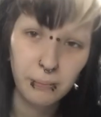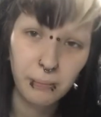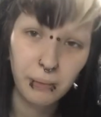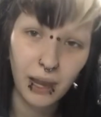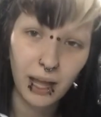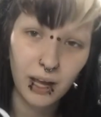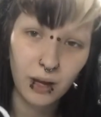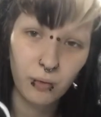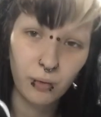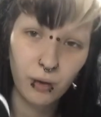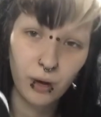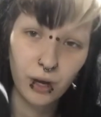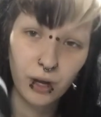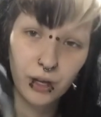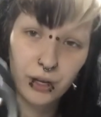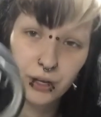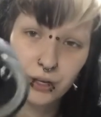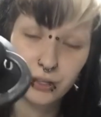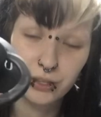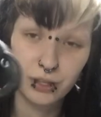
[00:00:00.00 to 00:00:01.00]
black
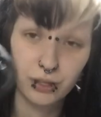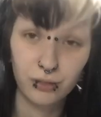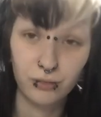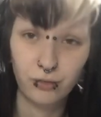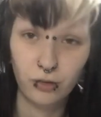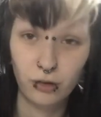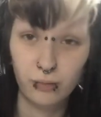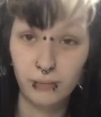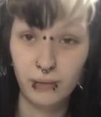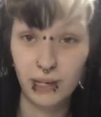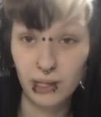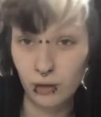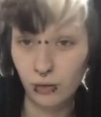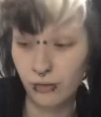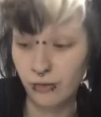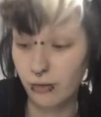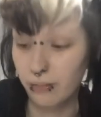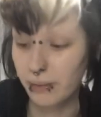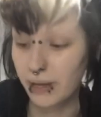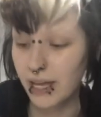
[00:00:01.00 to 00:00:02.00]
one that's from
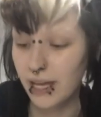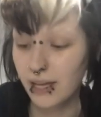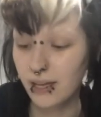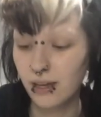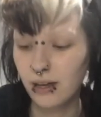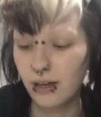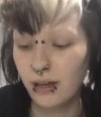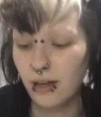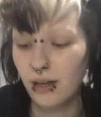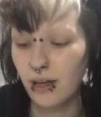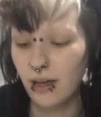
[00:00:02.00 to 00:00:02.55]
Little for Big.